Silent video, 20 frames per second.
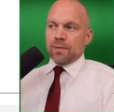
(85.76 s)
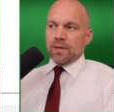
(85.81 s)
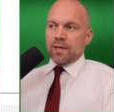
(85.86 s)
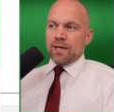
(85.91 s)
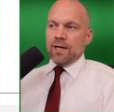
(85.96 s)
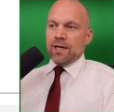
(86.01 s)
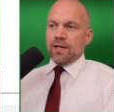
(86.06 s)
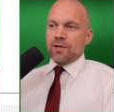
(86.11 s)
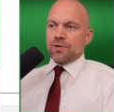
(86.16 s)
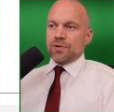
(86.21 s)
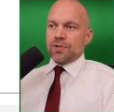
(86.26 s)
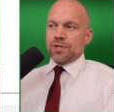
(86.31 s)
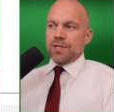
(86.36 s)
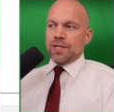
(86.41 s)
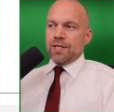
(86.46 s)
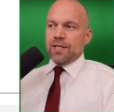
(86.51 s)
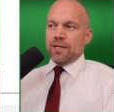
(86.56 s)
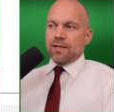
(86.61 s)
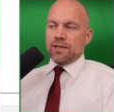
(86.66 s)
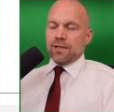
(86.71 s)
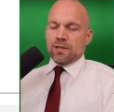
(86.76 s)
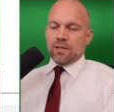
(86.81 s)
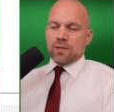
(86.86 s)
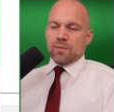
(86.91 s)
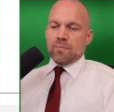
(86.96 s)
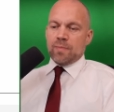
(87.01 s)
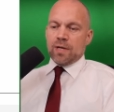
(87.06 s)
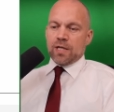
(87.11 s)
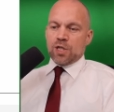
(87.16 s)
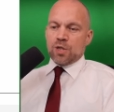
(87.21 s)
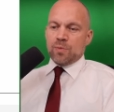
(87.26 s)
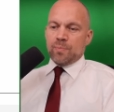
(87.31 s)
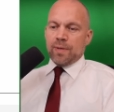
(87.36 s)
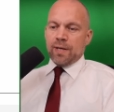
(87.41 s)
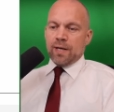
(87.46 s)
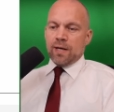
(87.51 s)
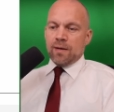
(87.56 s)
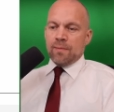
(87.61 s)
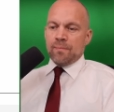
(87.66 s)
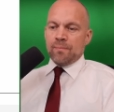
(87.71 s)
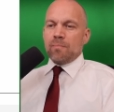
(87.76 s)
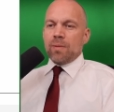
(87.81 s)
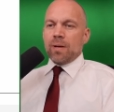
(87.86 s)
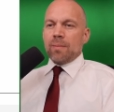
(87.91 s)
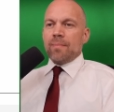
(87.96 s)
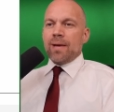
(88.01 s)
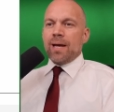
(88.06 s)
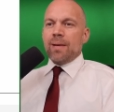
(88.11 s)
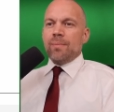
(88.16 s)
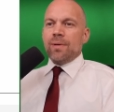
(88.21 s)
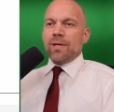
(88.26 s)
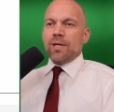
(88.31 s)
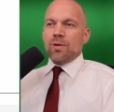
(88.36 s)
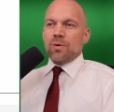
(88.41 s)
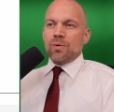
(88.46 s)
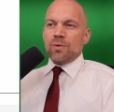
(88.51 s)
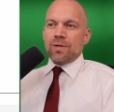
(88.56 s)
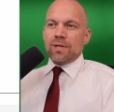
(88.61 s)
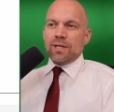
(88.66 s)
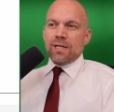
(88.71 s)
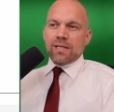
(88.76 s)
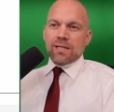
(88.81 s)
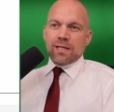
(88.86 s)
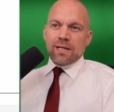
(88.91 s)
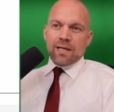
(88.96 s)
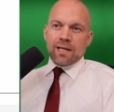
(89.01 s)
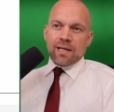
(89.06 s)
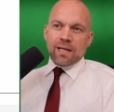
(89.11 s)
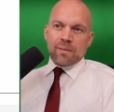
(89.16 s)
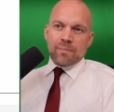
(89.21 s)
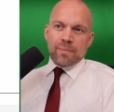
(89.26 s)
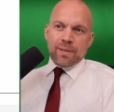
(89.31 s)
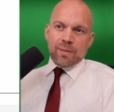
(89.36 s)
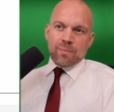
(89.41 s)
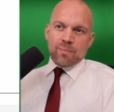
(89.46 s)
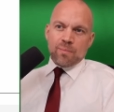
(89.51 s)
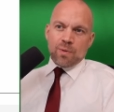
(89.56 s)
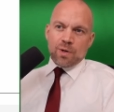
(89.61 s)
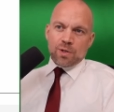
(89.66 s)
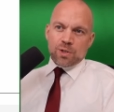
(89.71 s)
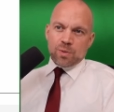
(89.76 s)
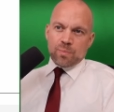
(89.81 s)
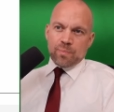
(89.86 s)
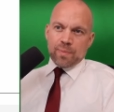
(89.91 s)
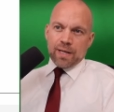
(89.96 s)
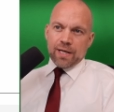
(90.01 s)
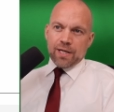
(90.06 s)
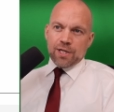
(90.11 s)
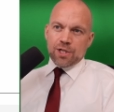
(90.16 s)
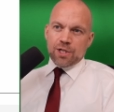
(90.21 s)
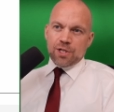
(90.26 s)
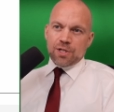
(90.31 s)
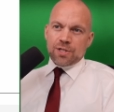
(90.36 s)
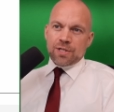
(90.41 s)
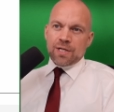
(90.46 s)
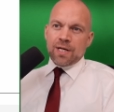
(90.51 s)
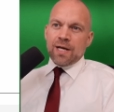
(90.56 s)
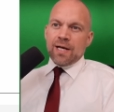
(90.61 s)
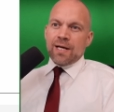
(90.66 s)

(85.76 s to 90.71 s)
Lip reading: And you see it's much bigger, but maybe you need a little bit more space.